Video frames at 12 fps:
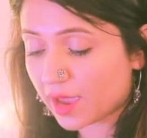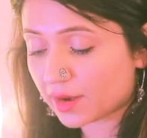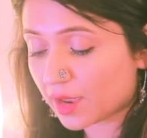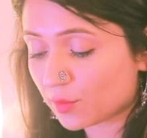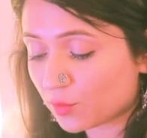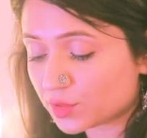And
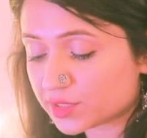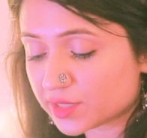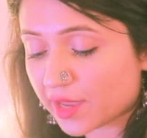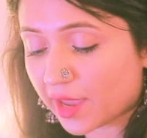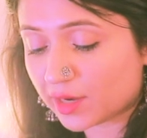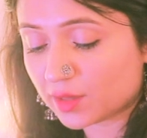I won't say
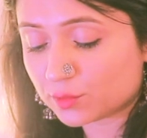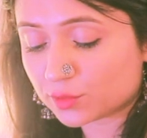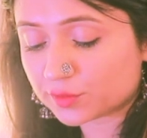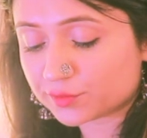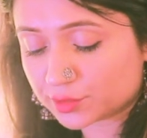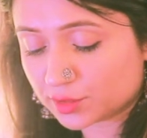any
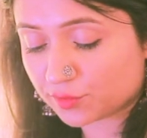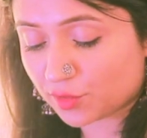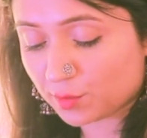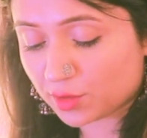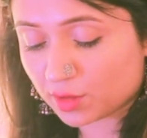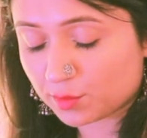word further
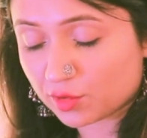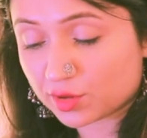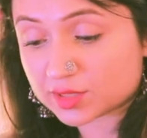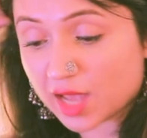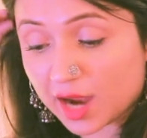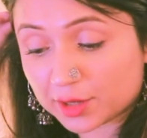from here
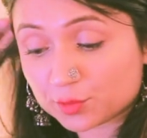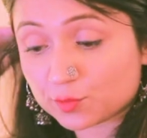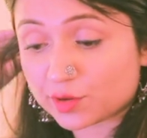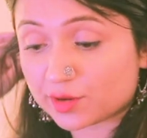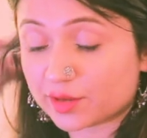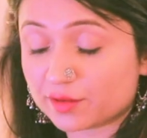because I don't
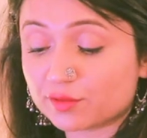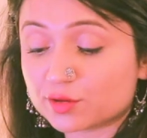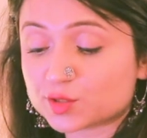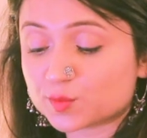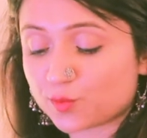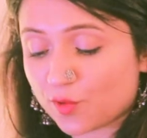want to give
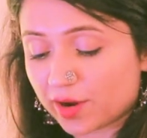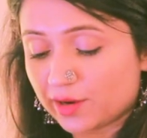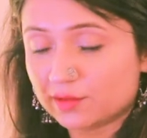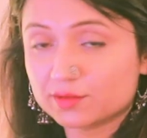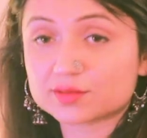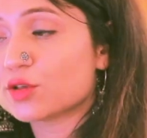spoilers.